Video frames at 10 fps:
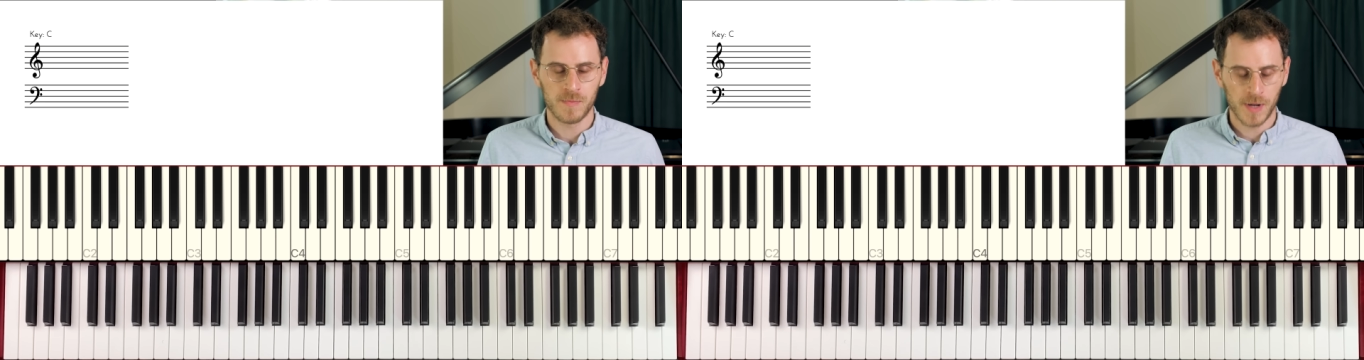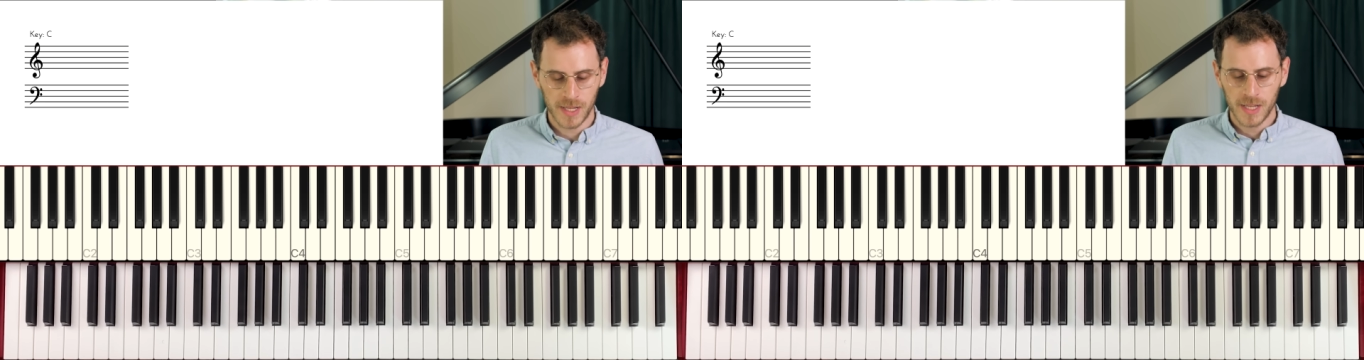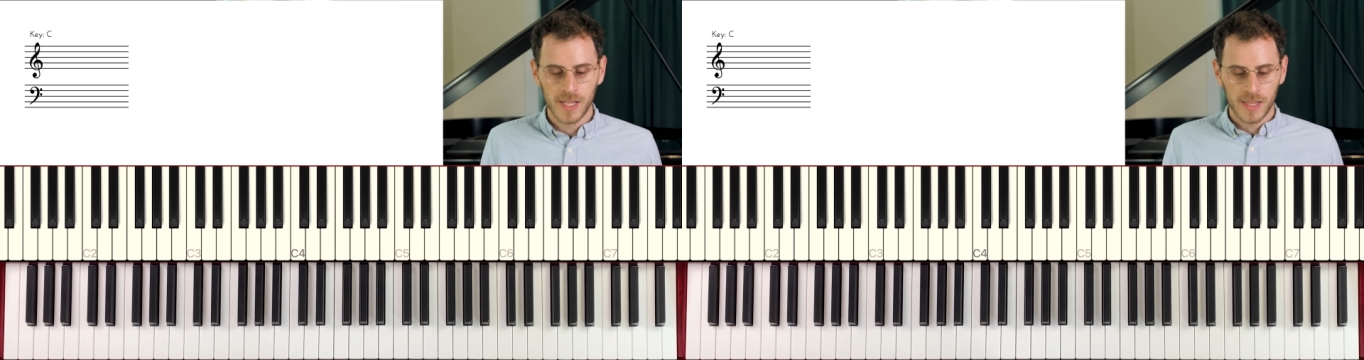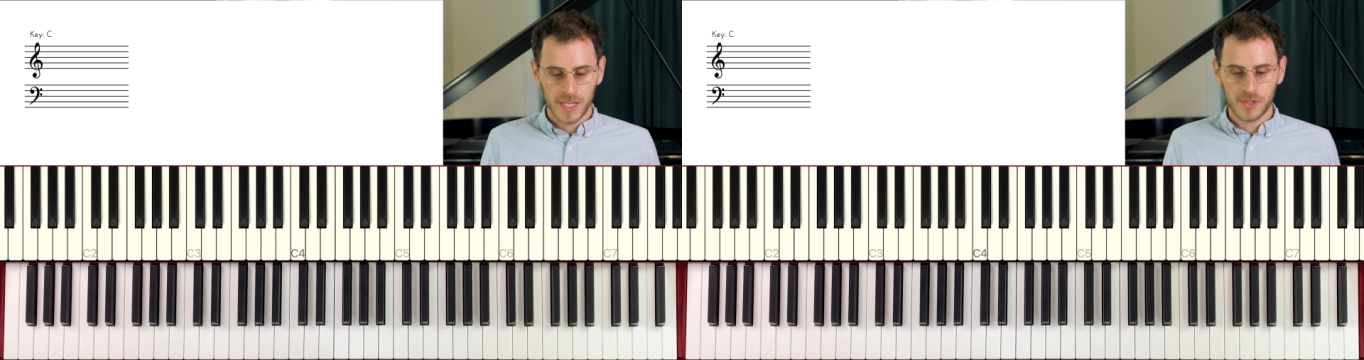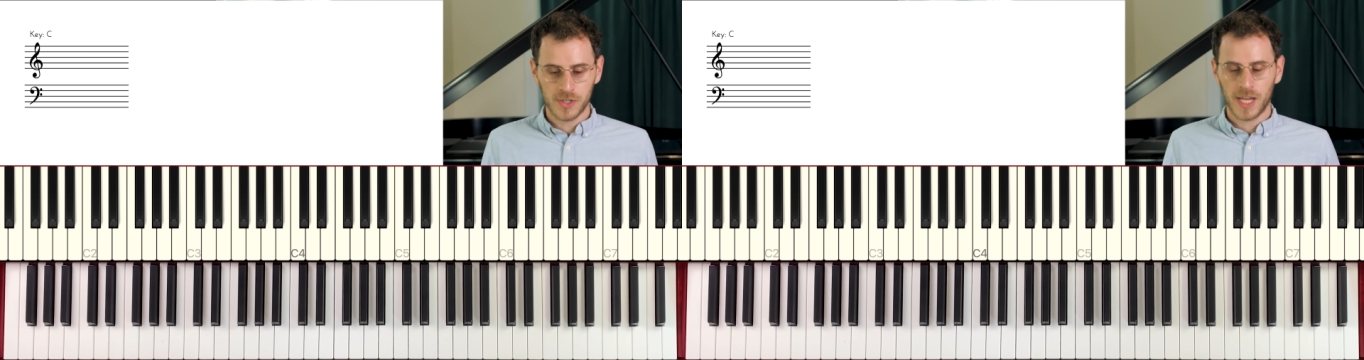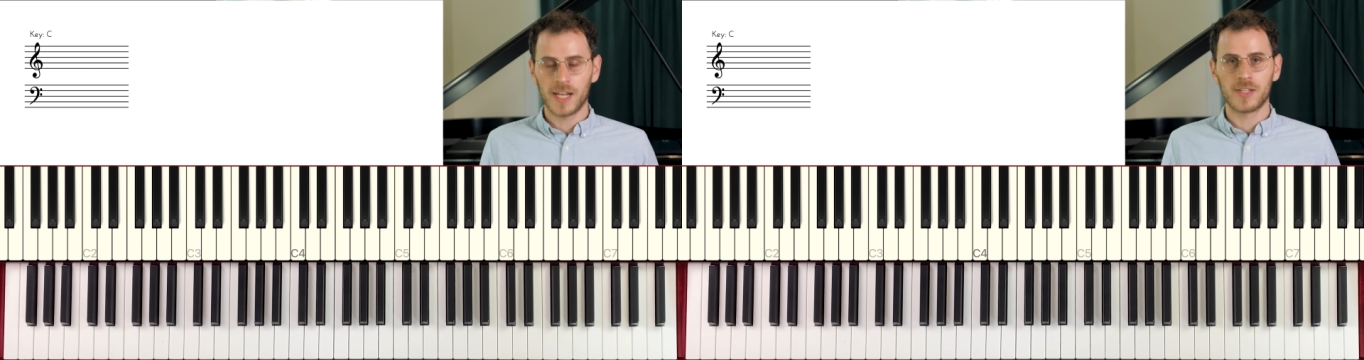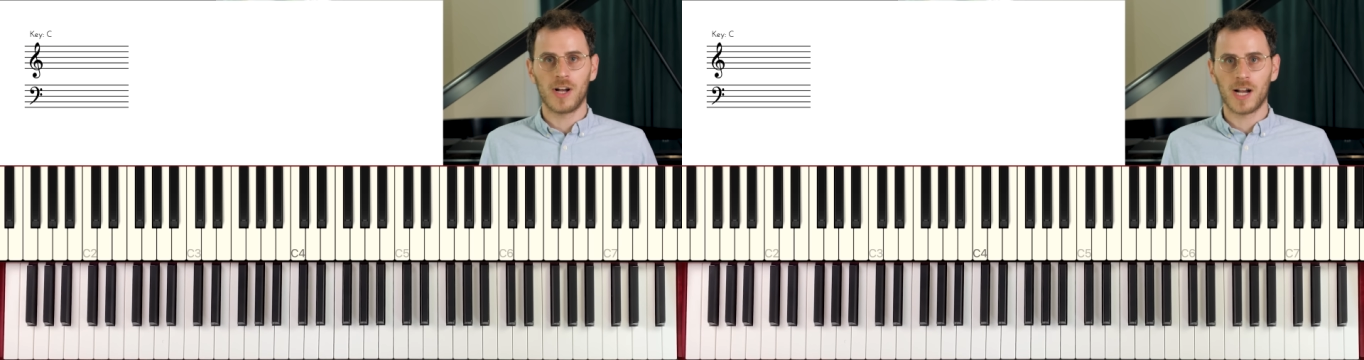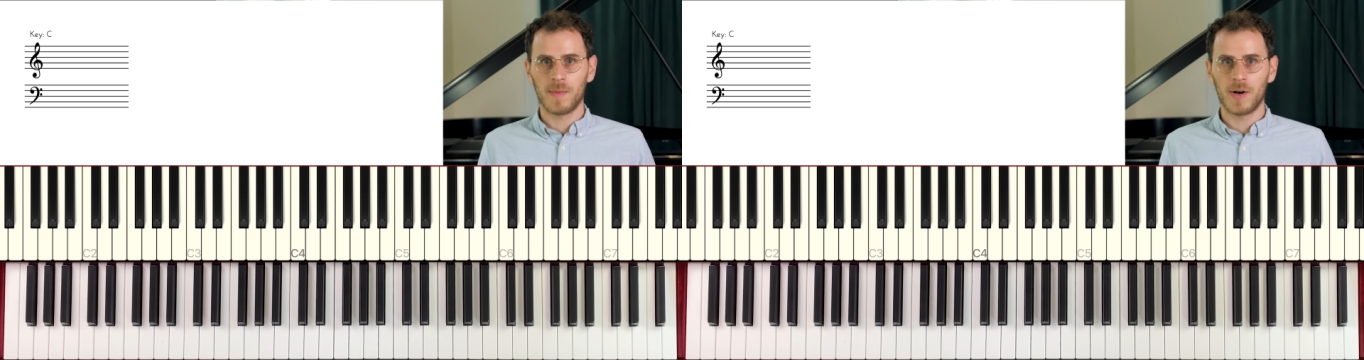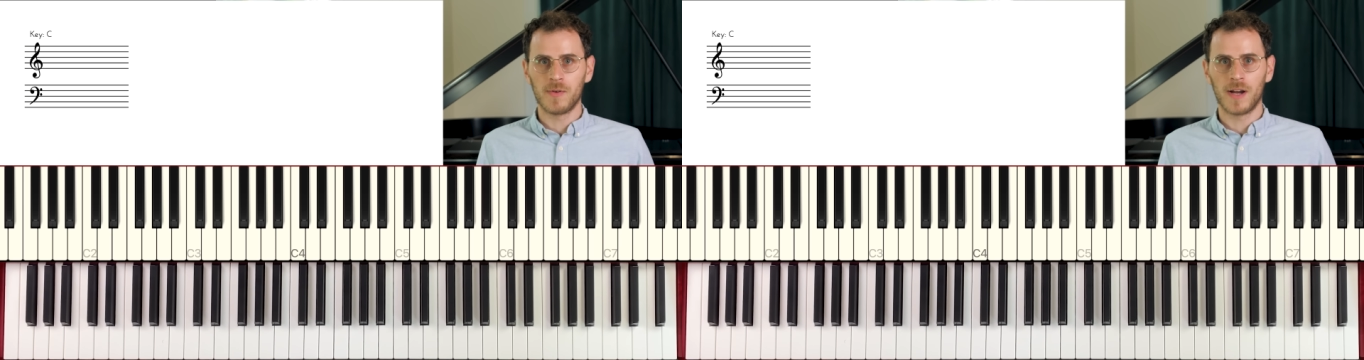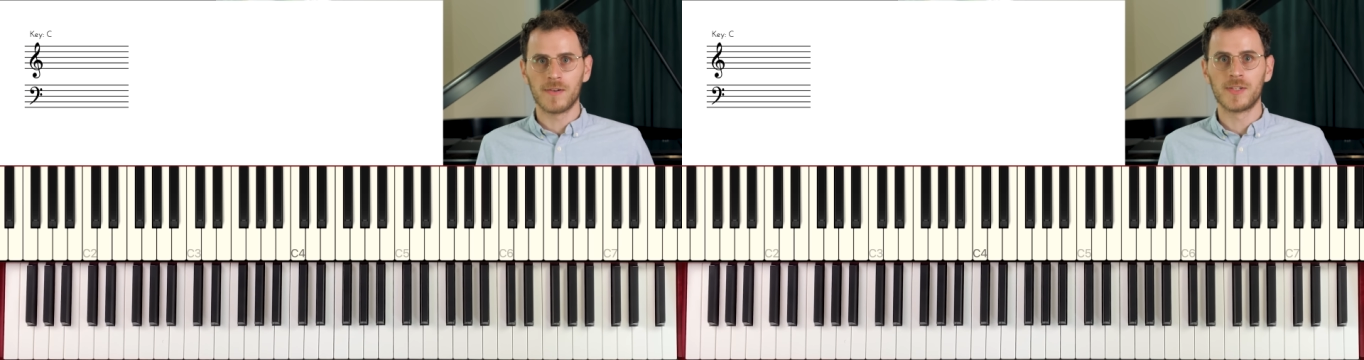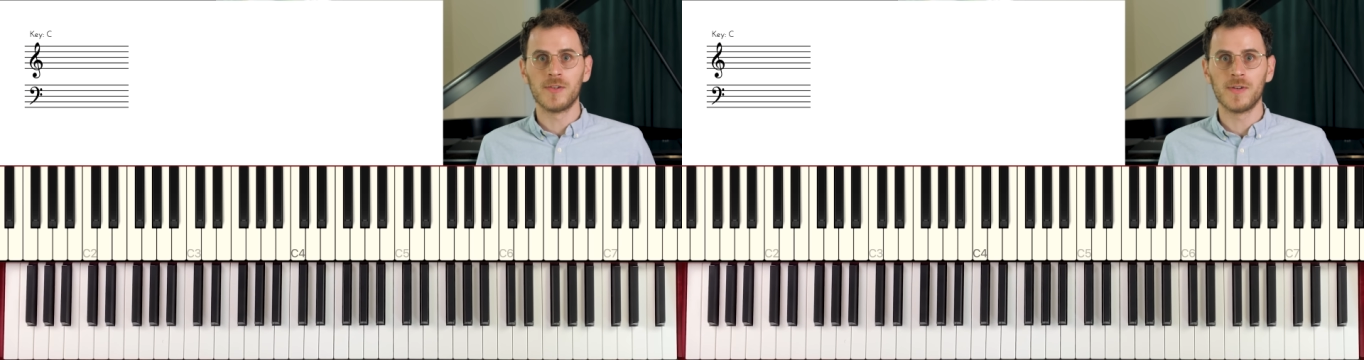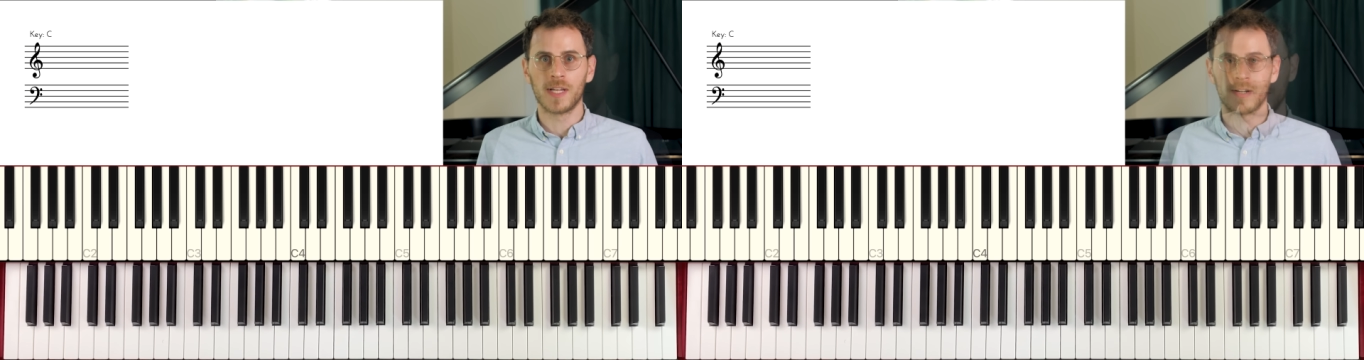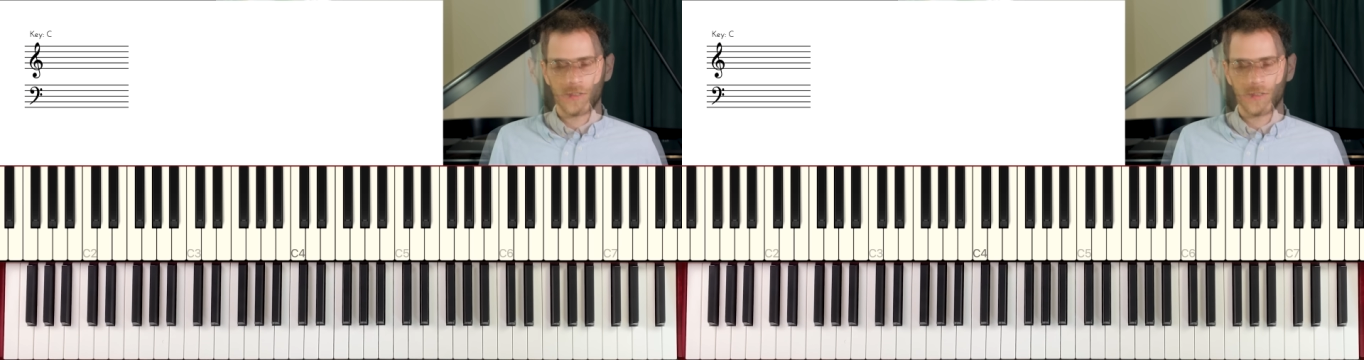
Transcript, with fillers: but let's just kind of talk about what I was doing there.